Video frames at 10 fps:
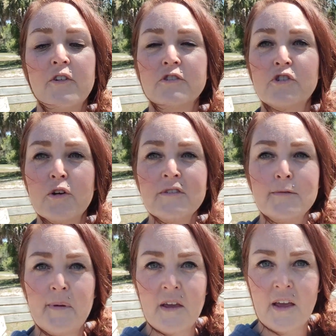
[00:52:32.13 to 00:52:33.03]
and there's no
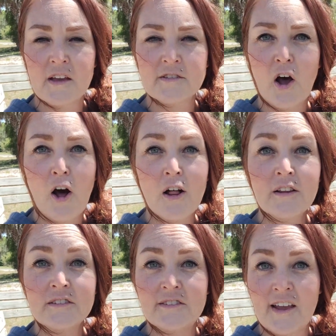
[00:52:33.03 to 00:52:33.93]
speaking, it's
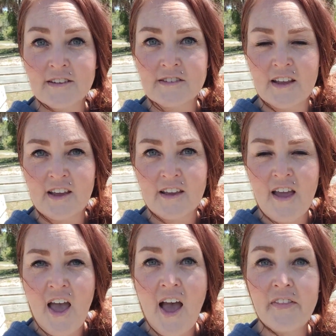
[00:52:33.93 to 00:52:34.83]
all
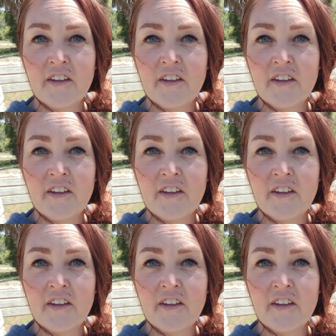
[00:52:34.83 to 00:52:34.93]
dancing.